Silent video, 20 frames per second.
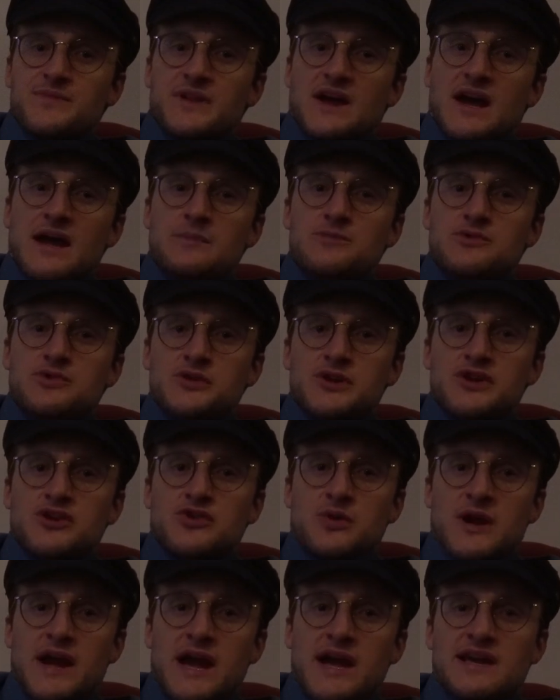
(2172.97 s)
I'm doing
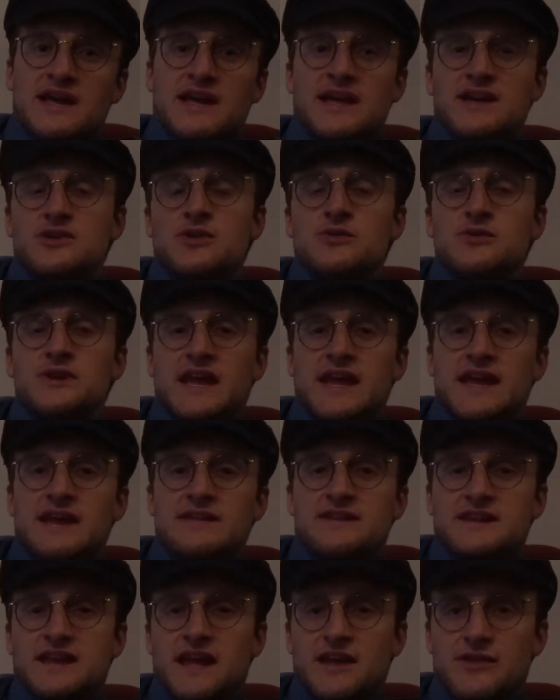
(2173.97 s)
crack and cocaine
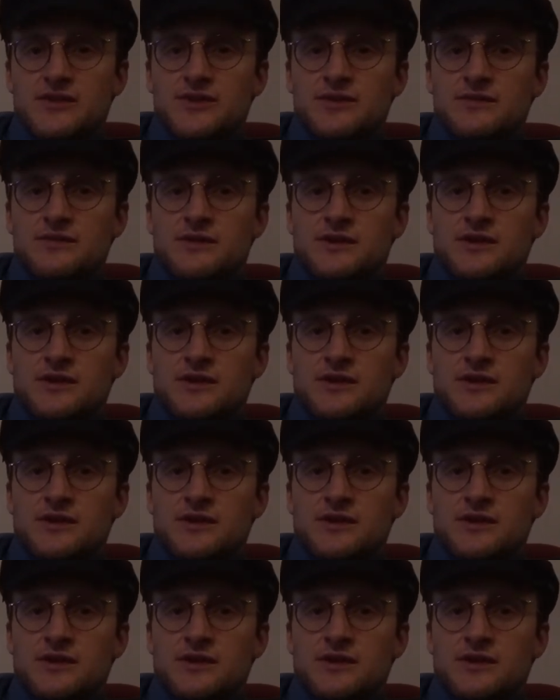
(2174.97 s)
together.